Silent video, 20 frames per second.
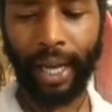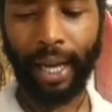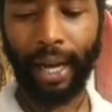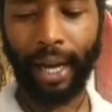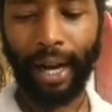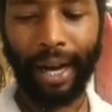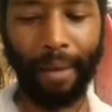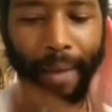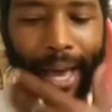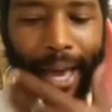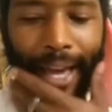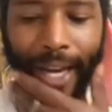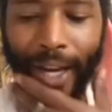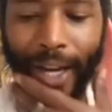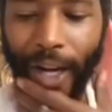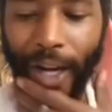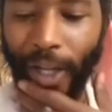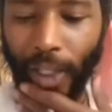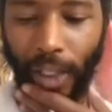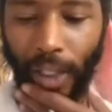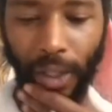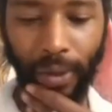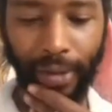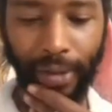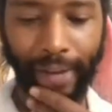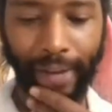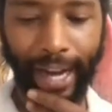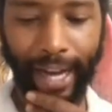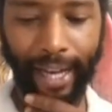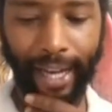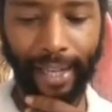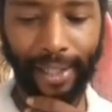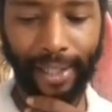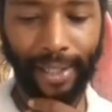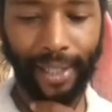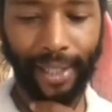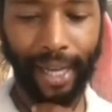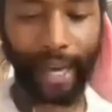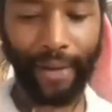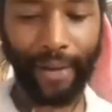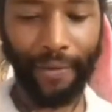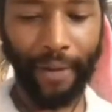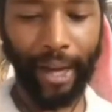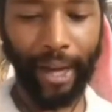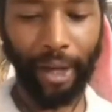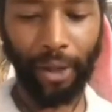and it also advised Fannie